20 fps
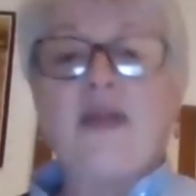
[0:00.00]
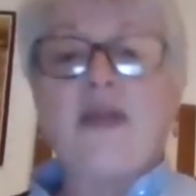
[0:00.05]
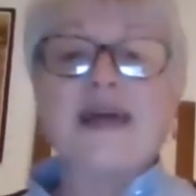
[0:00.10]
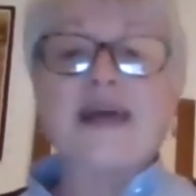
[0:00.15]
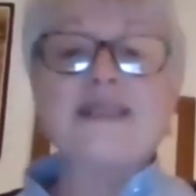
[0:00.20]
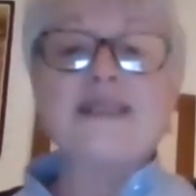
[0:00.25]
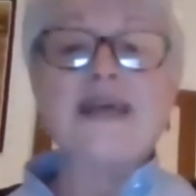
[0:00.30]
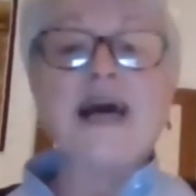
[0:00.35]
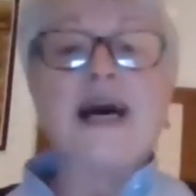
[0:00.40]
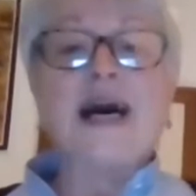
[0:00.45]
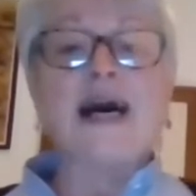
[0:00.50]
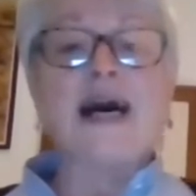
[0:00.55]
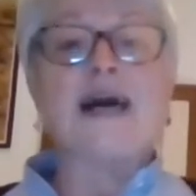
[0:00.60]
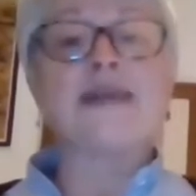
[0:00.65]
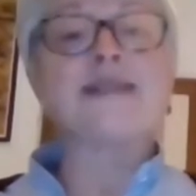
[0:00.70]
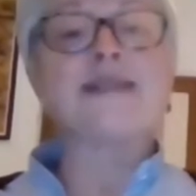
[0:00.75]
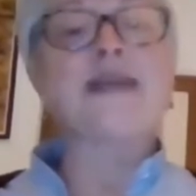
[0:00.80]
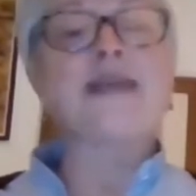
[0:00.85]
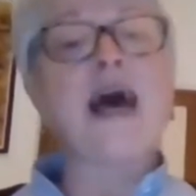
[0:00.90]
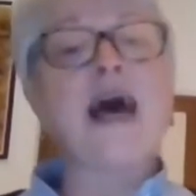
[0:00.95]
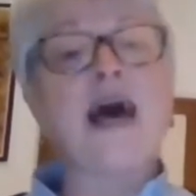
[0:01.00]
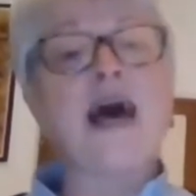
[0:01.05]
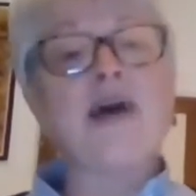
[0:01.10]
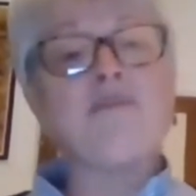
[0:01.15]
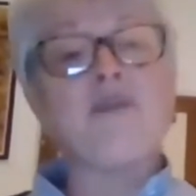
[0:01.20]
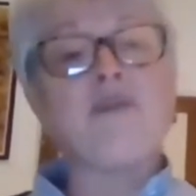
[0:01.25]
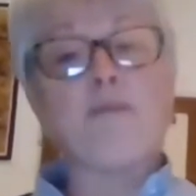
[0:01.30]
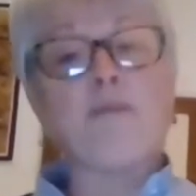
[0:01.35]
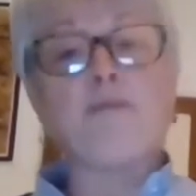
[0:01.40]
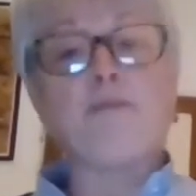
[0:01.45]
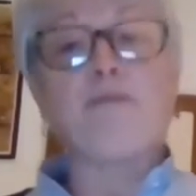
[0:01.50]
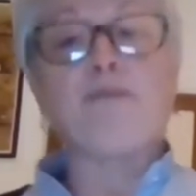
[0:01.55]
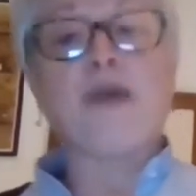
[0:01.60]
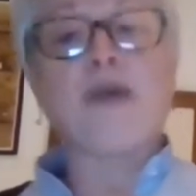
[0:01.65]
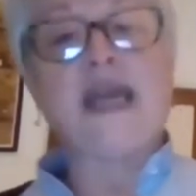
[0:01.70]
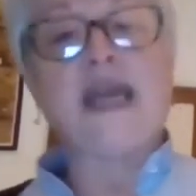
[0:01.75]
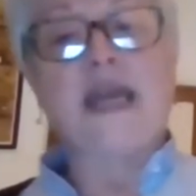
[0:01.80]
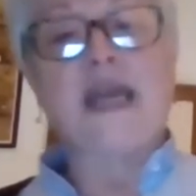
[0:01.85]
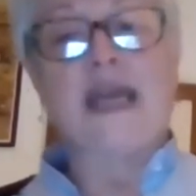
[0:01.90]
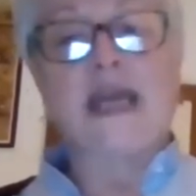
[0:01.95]
that has ever
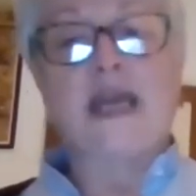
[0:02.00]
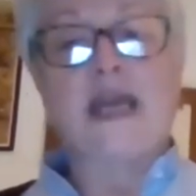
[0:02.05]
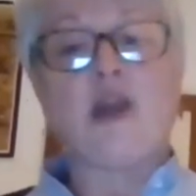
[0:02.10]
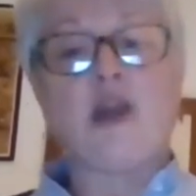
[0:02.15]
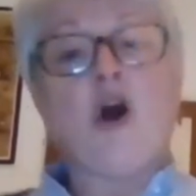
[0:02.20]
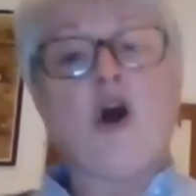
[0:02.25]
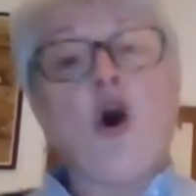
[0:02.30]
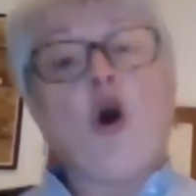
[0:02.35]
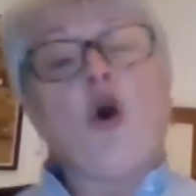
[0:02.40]
been